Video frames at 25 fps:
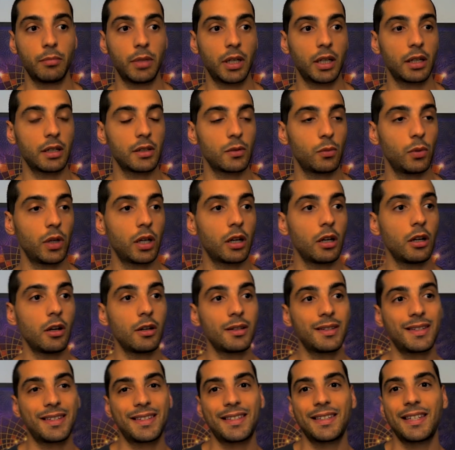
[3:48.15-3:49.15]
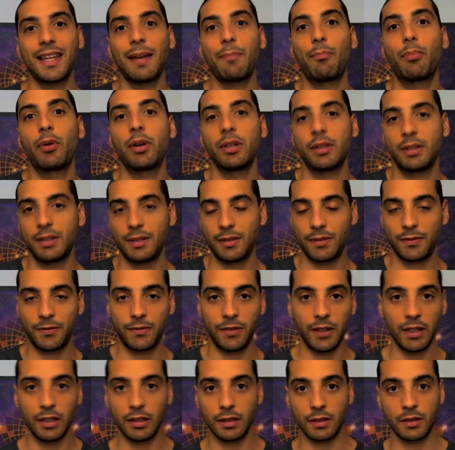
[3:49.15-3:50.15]
because we cannot separate
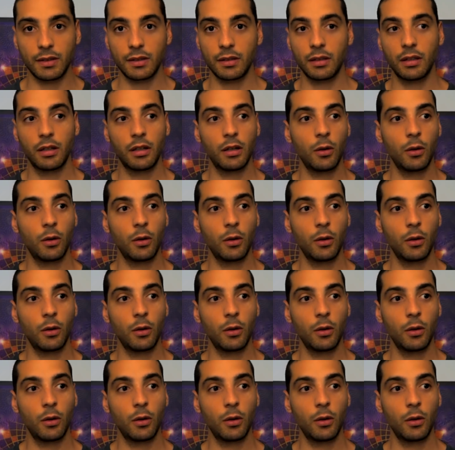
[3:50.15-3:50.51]
things.